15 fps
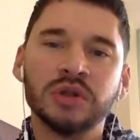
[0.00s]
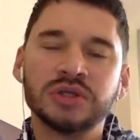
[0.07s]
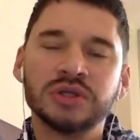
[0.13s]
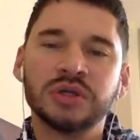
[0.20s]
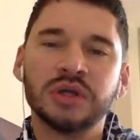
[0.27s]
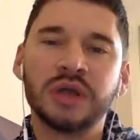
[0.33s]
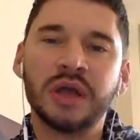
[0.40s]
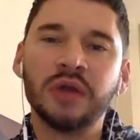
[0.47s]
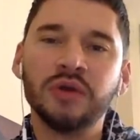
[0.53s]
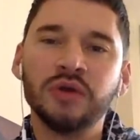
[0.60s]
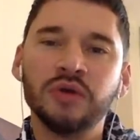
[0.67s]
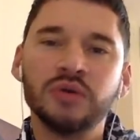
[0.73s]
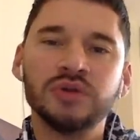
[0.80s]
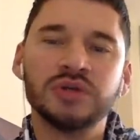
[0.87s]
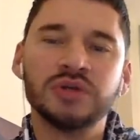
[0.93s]
It's going to kill
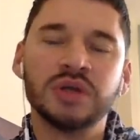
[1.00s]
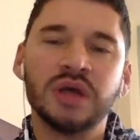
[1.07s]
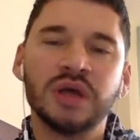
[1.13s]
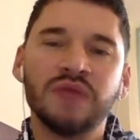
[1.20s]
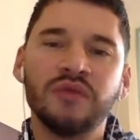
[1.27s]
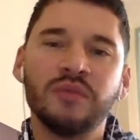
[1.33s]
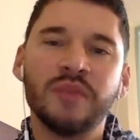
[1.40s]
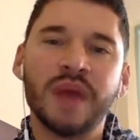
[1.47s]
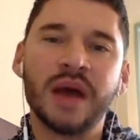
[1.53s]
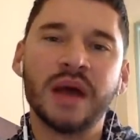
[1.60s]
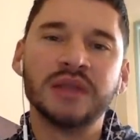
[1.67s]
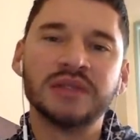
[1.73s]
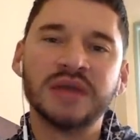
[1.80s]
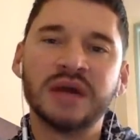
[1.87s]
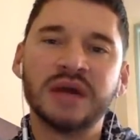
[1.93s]
you. It's going to give you
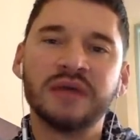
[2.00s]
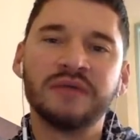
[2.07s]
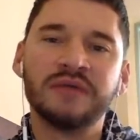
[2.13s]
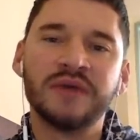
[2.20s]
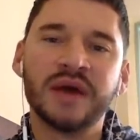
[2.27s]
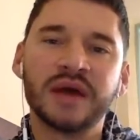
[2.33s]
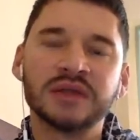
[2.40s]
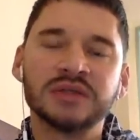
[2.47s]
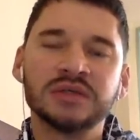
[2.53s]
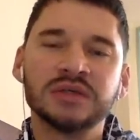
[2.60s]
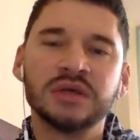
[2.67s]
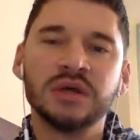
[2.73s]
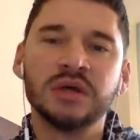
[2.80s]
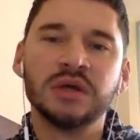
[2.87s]
bad side effects.